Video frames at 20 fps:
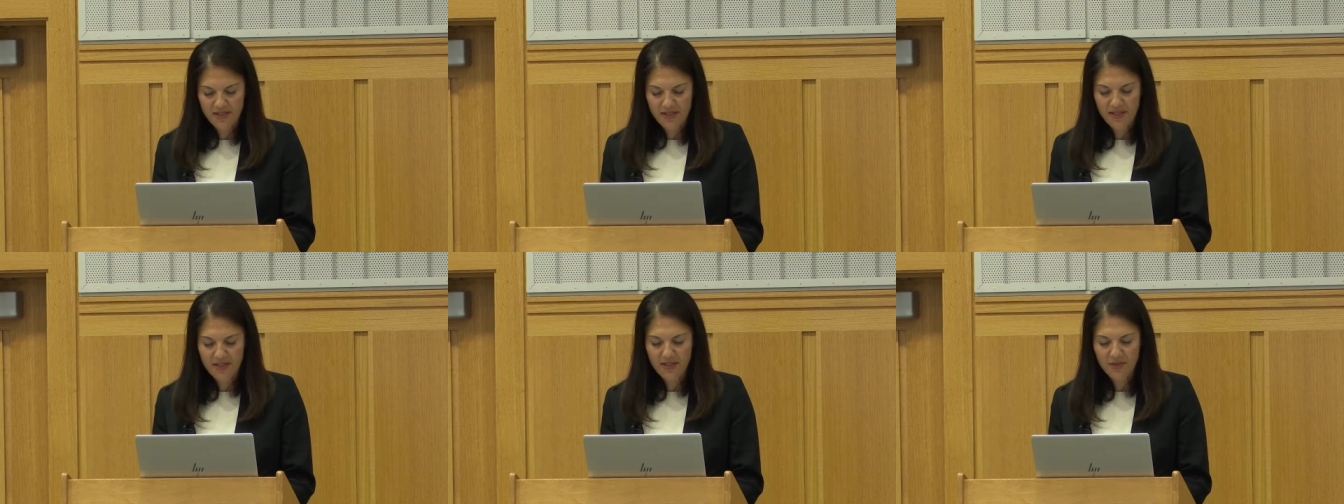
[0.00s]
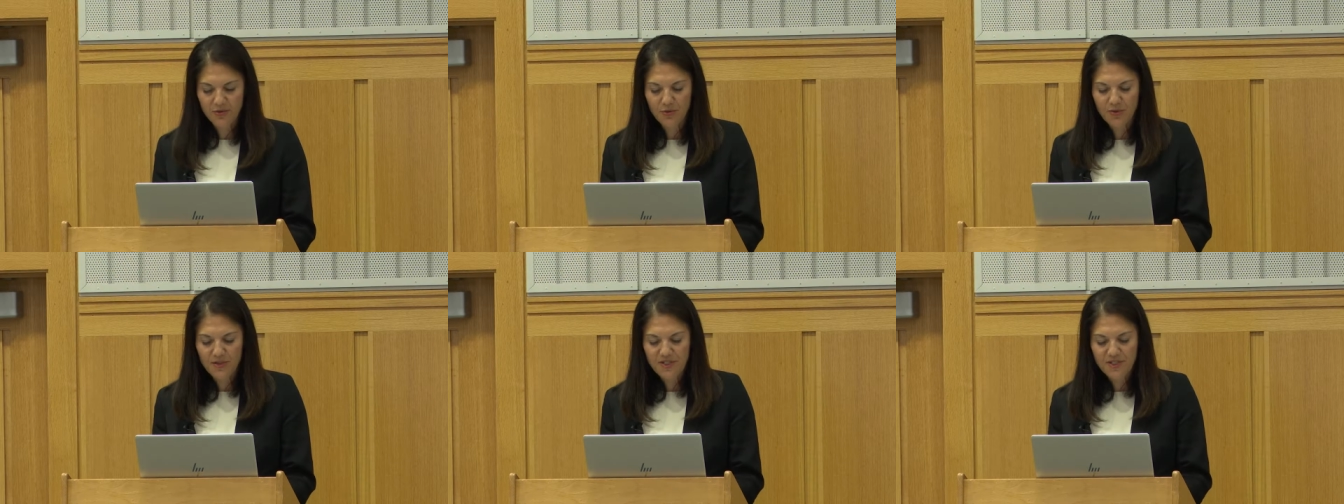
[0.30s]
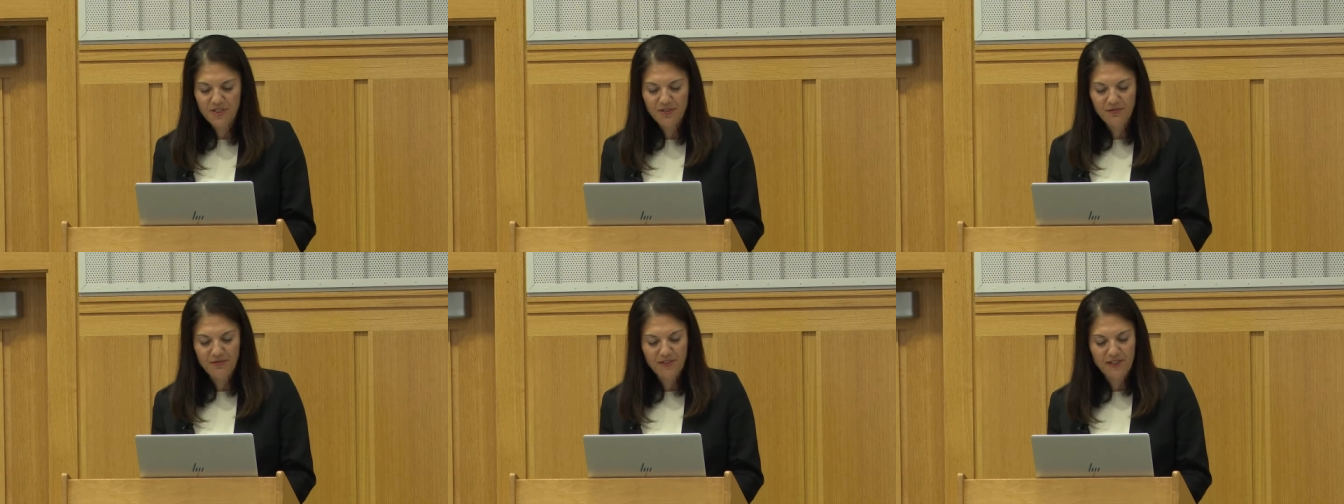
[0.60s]
in
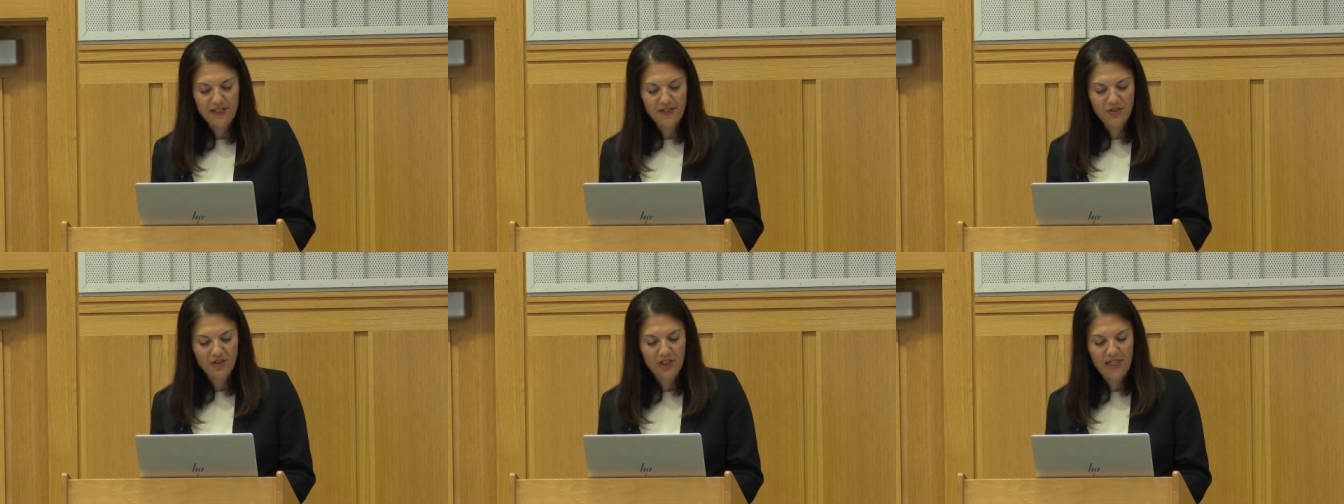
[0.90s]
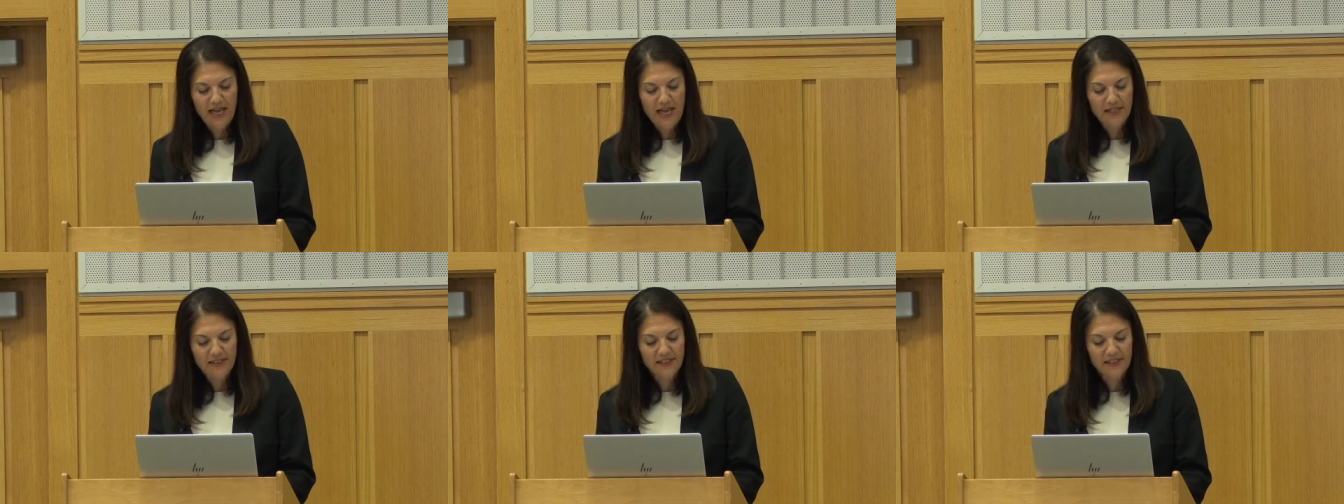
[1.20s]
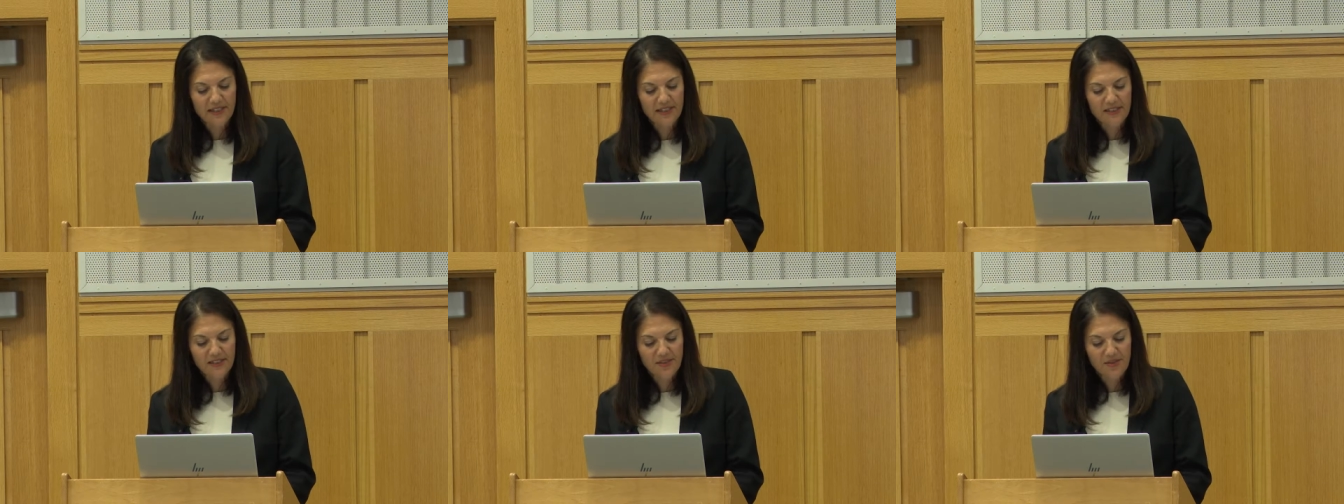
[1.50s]
increasing financial
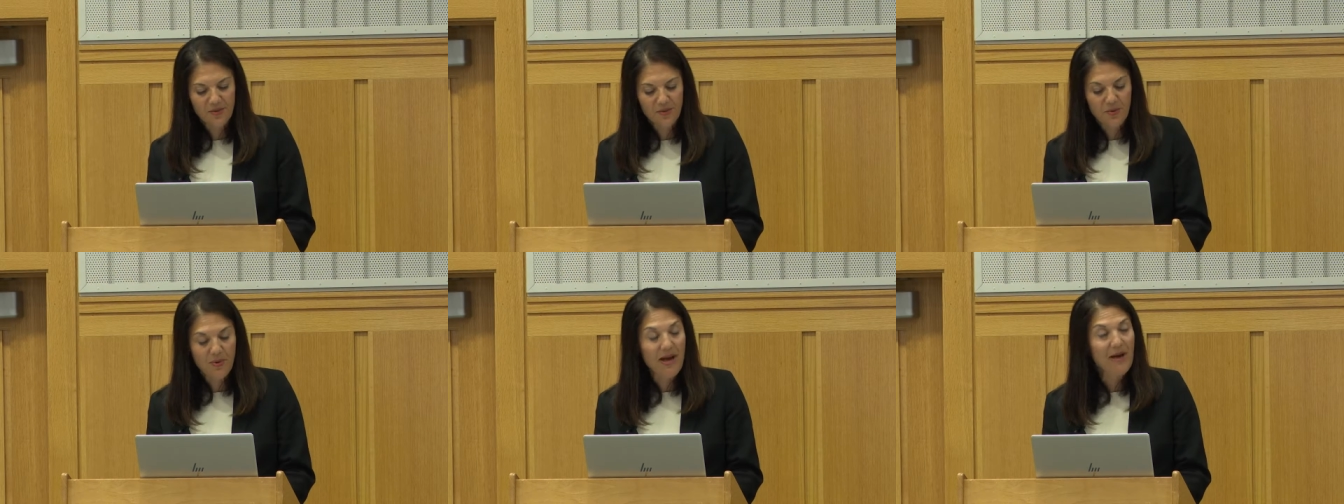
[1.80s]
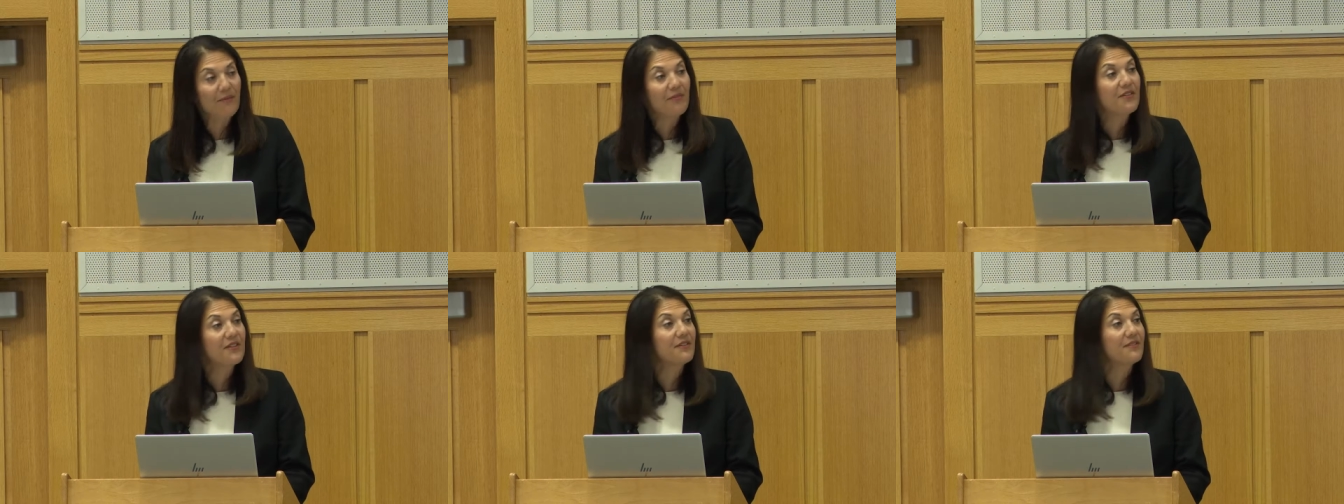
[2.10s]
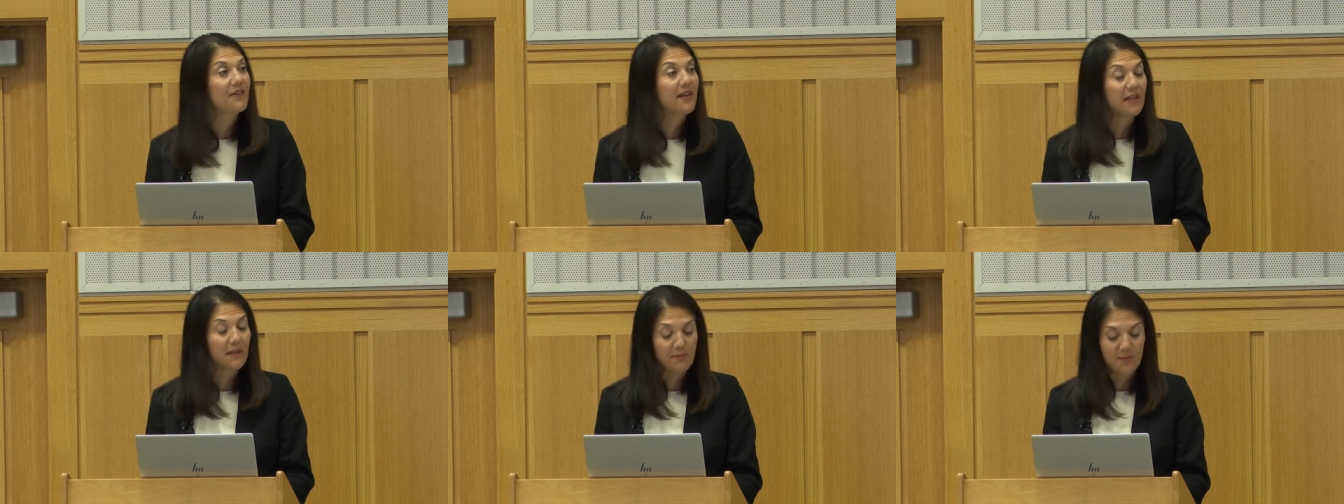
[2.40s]
access throughout the
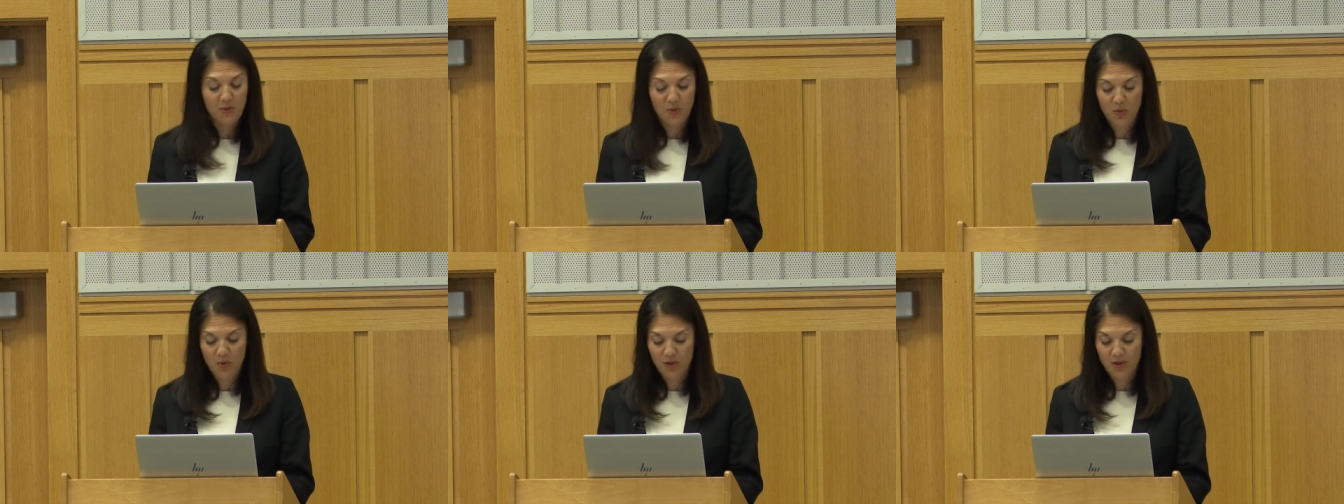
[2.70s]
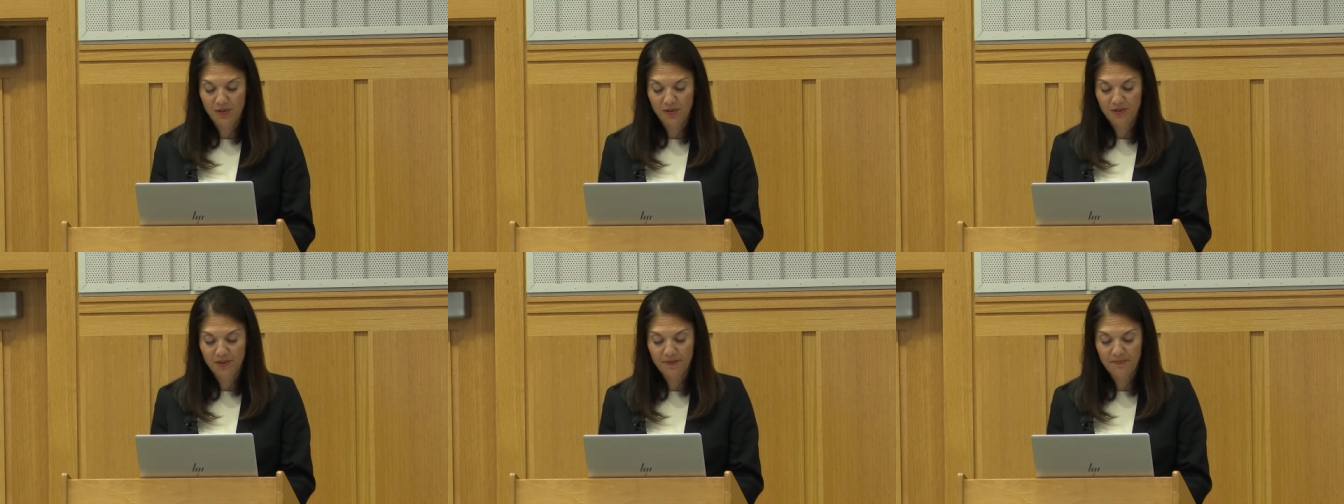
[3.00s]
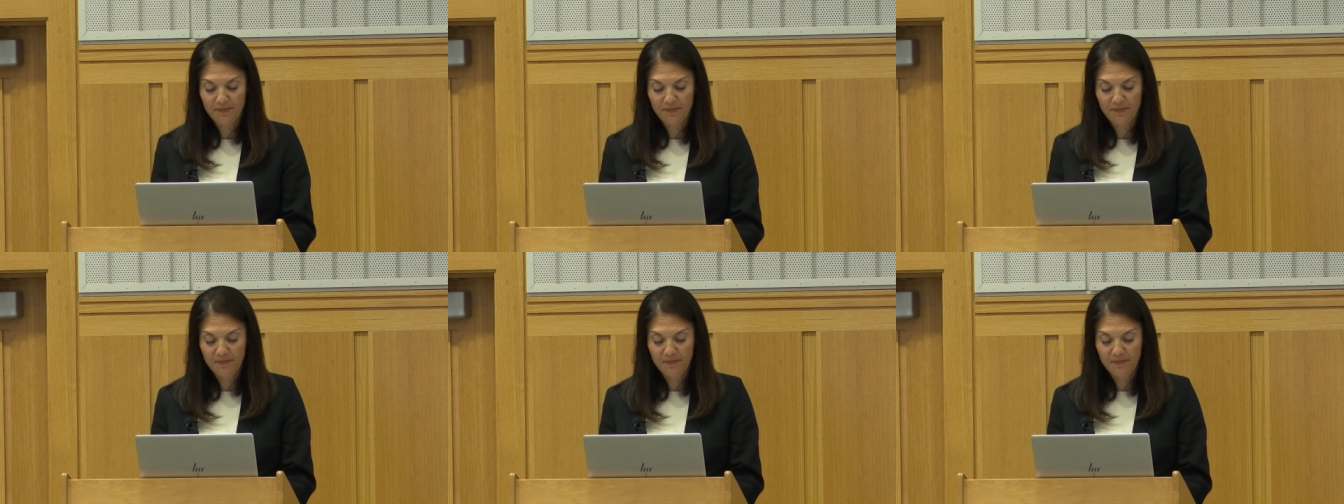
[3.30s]
developing world.